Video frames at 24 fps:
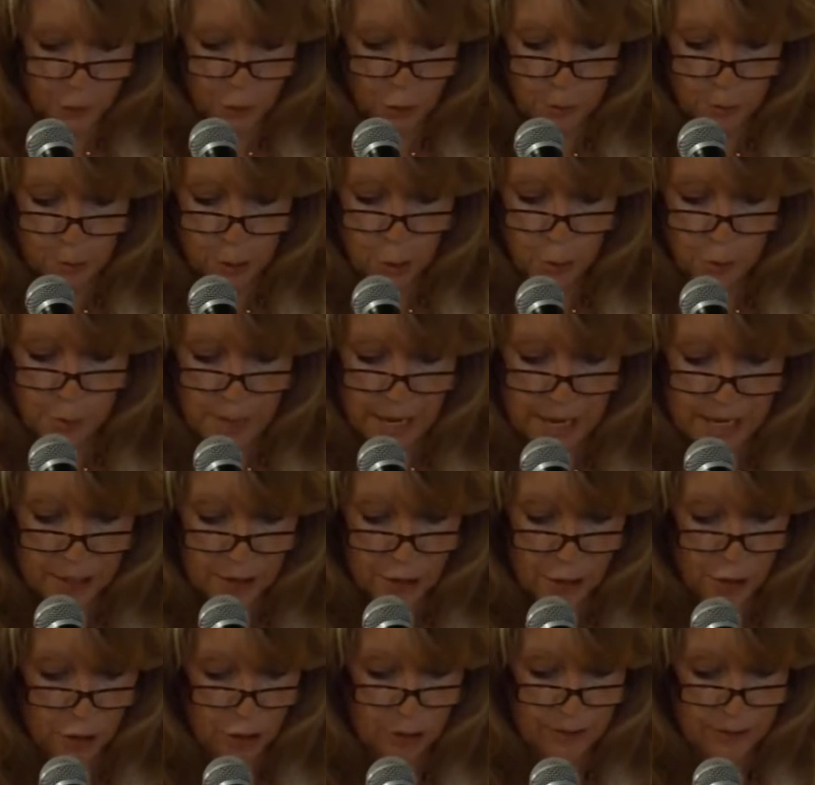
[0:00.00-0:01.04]
the Blue
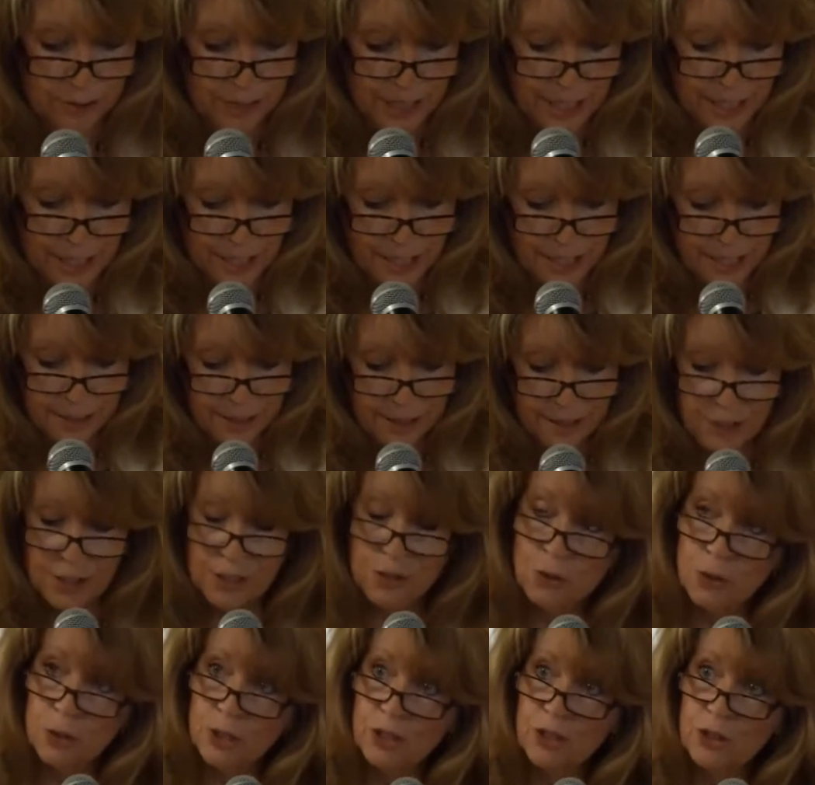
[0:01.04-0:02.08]
Bench, the
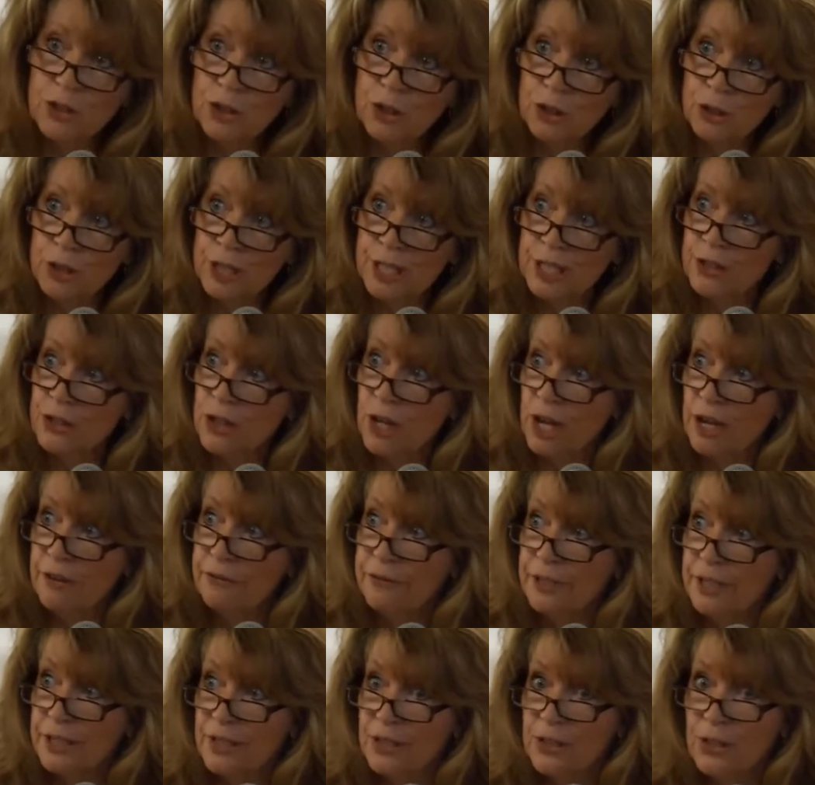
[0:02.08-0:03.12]
district attorney's
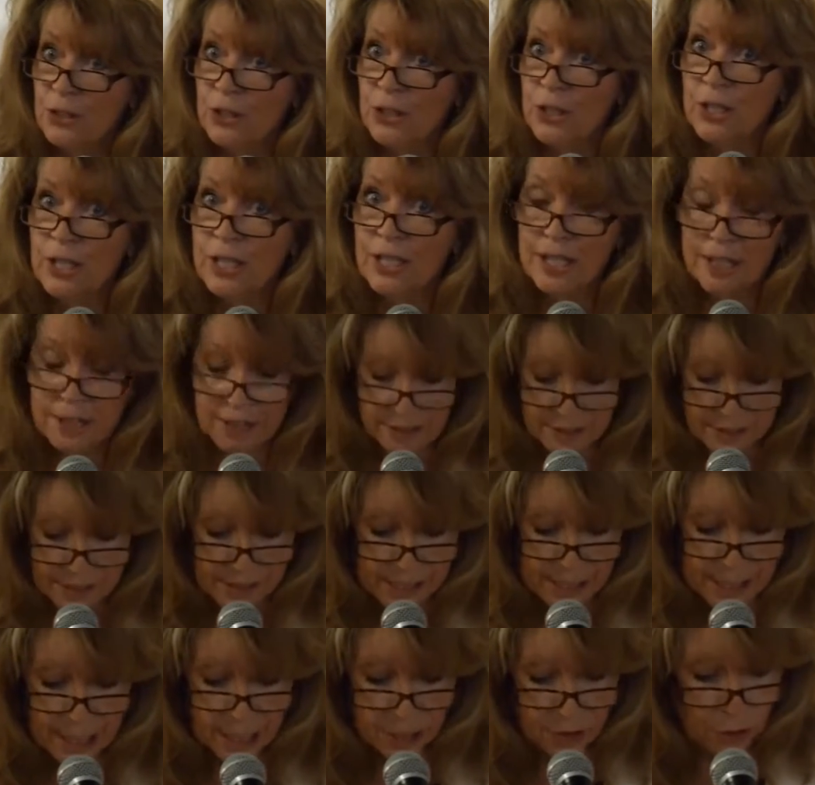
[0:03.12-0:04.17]
office, the
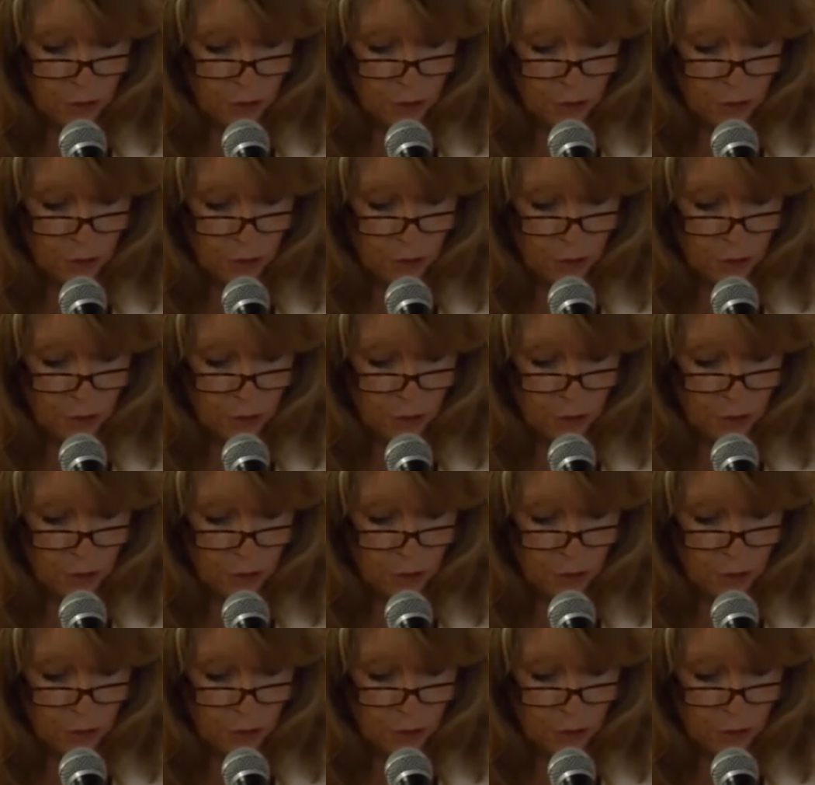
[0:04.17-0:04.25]
city